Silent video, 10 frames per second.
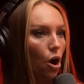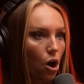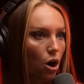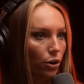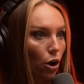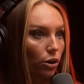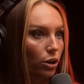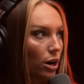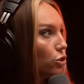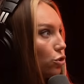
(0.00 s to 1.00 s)
on our
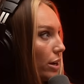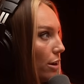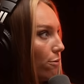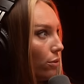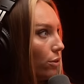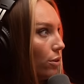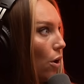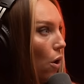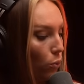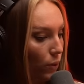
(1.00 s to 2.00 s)
country for
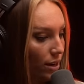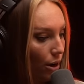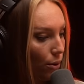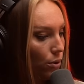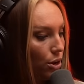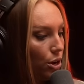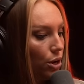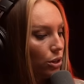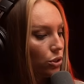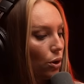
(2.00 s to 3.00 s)
all we know.
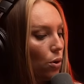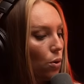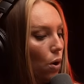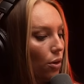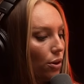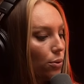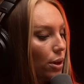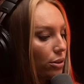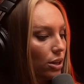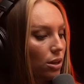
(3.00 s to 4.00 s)
So although
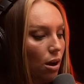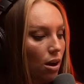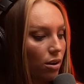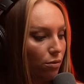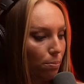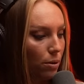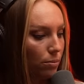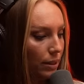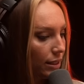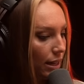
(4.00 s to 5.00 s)
there's a lot of
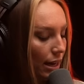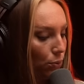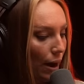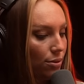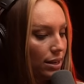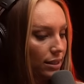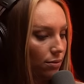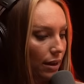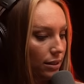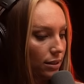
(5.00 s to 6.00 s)
publicity around these
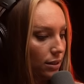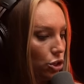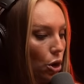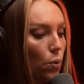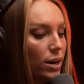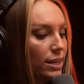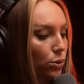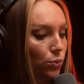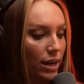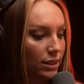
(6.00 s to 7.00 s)
events, no one is
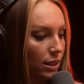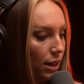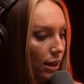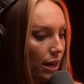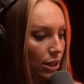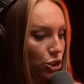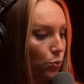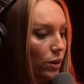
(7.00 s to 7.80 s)
arrested in connection